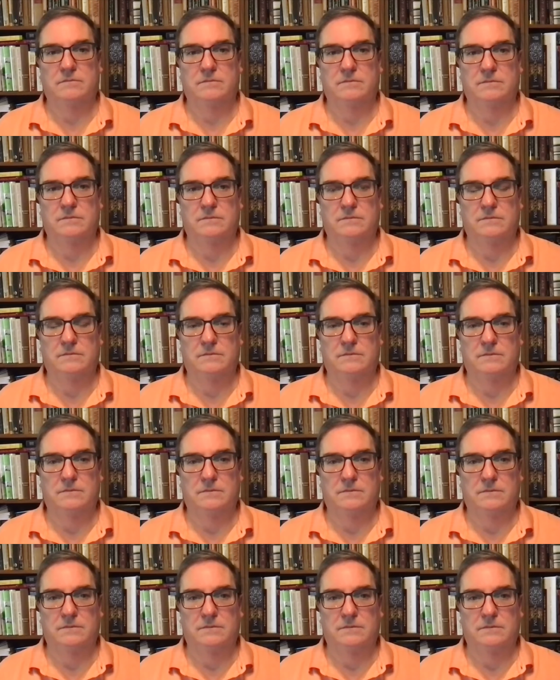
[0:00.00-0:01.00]

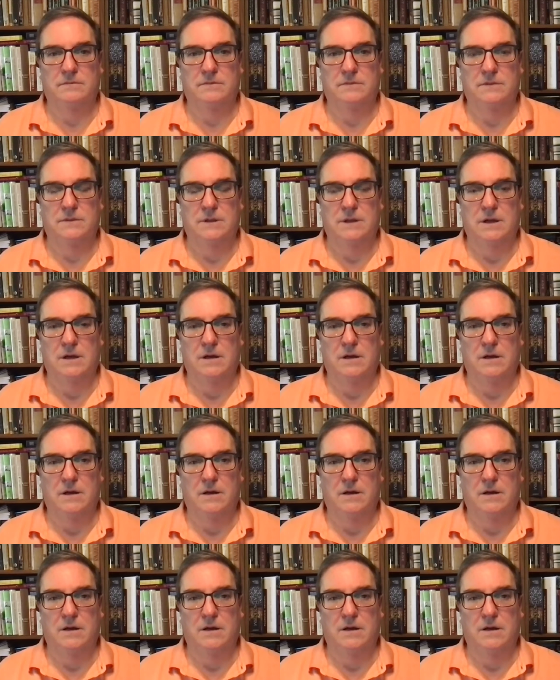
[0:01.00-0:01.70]
No one is speaking in this clip.